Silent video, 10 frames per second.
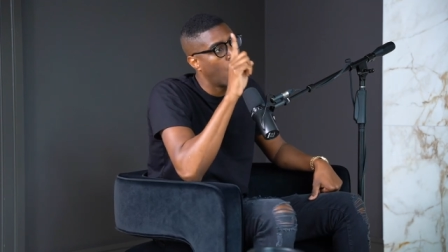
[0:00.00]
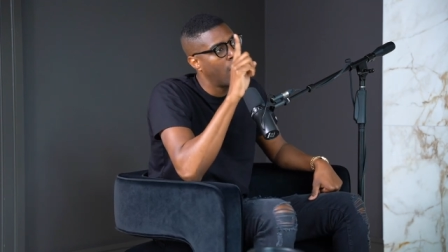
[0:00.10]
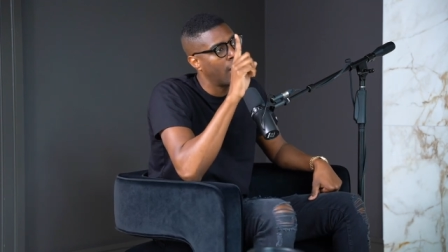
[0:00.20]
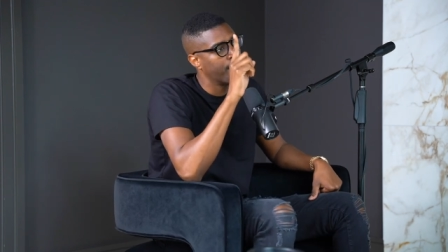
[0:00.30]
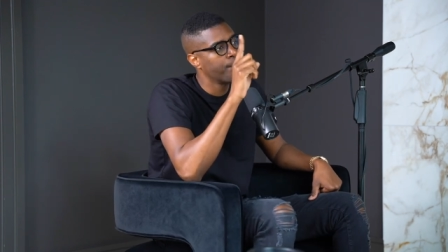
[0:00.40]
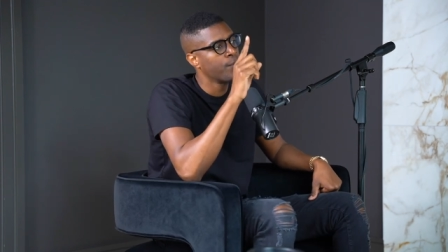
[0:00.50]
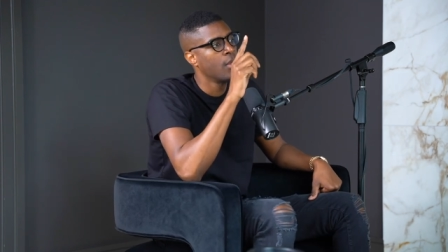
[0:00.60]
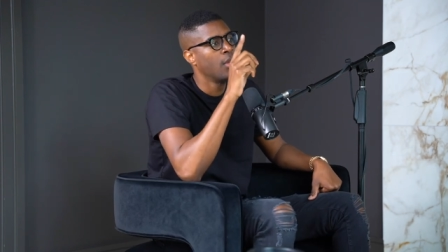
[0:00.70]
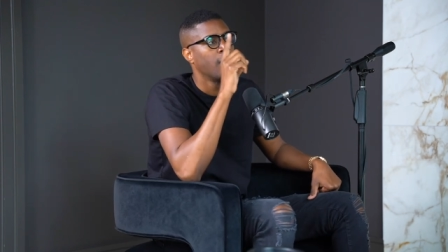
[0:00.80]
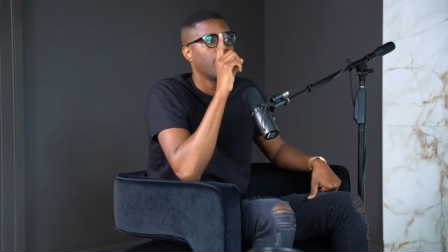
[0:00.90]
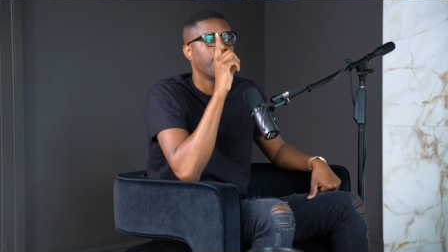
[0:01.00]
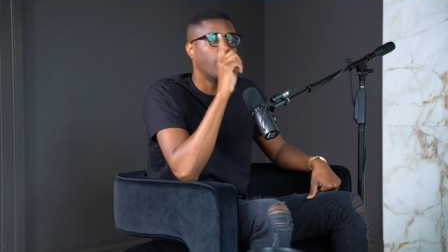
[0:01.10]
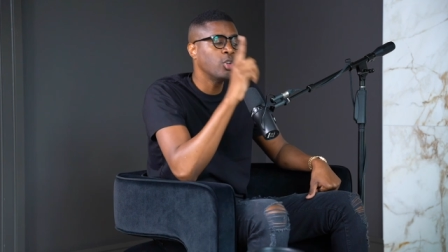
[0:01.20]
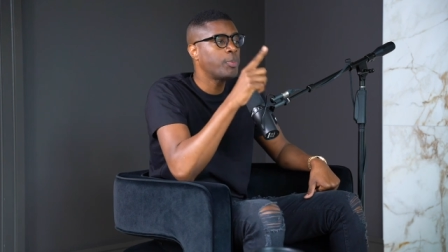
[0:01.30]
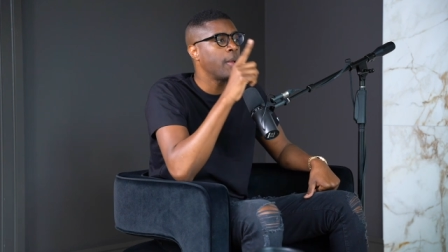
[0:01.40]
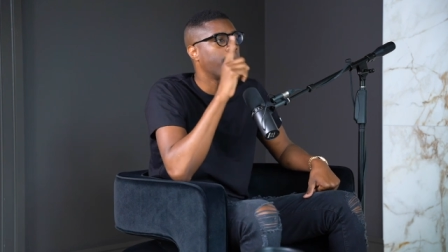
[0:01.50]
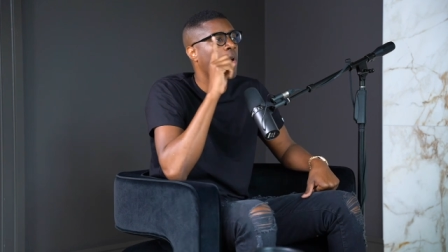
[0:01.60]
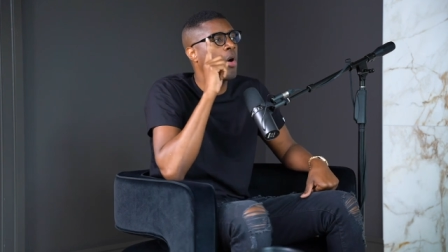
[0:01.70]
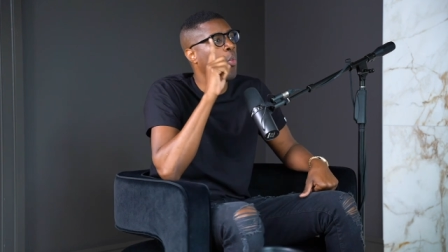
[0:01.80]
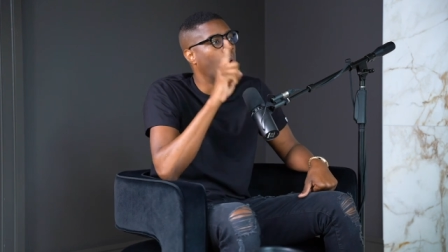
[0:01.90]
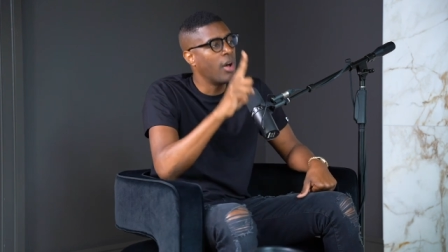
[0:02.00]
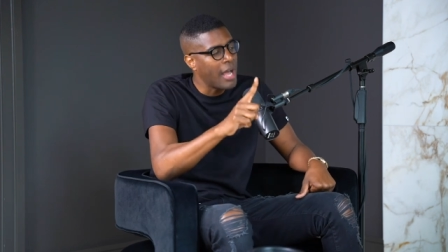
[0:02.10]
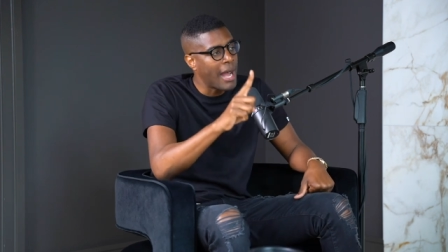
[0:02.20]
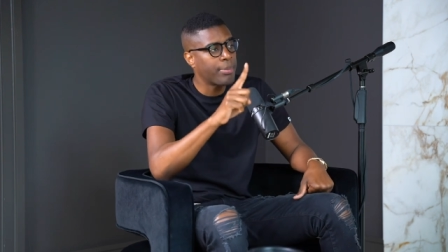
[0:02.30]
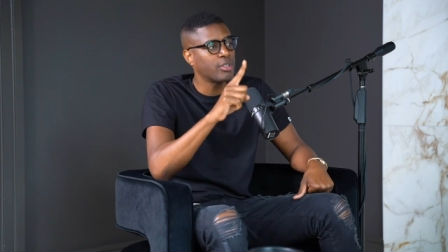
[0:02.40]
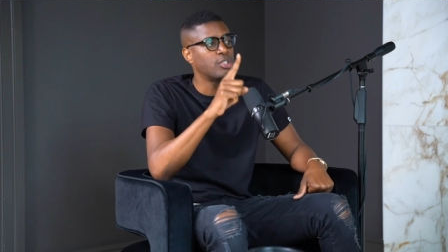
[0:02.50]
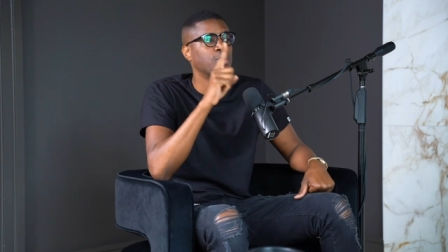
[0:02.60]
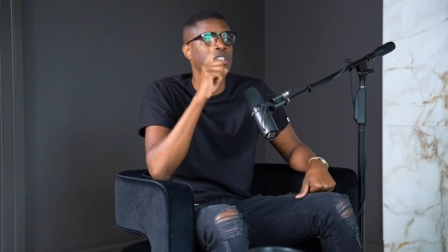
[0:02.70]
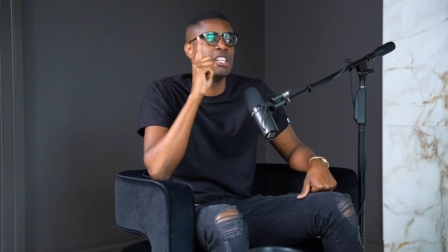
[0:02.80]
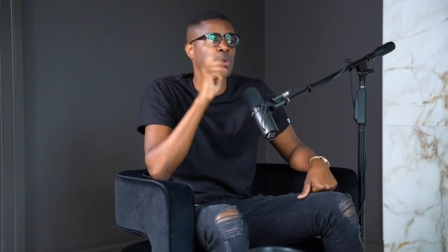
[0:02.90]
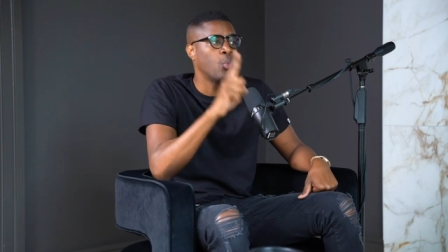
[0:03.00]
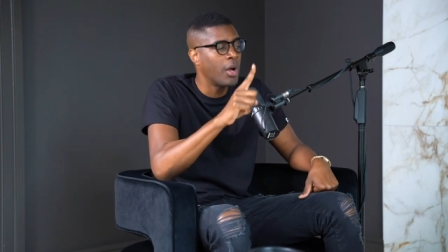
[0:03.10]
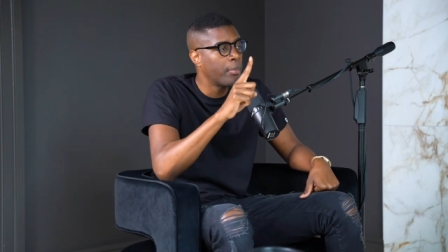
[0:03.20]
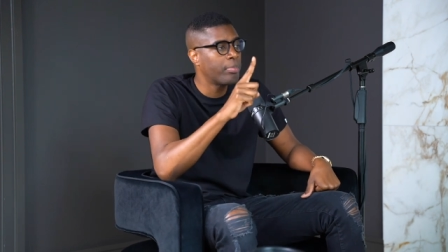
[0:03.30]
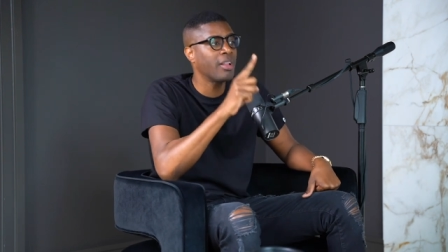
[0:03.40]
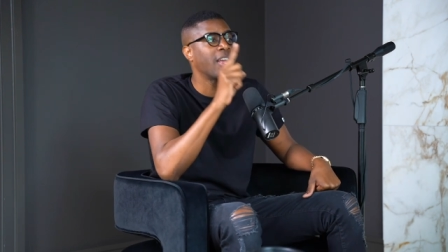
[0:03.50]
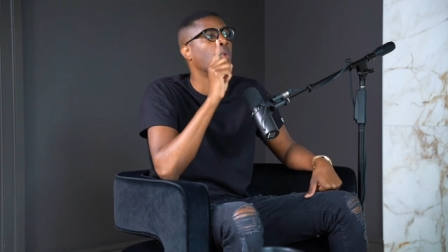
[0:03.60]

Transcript: of one yeah most people are one opportunity one play